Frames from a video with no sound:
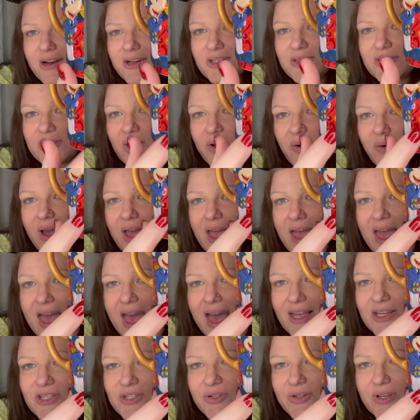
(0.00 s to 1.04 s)
So
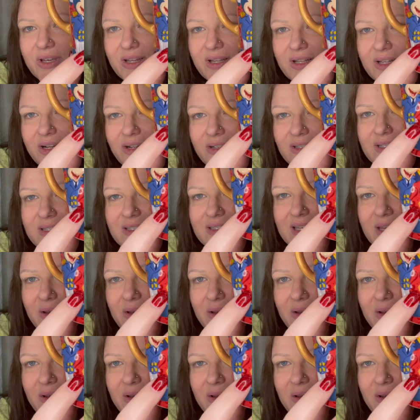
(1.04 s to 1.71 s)
as you can clearly see,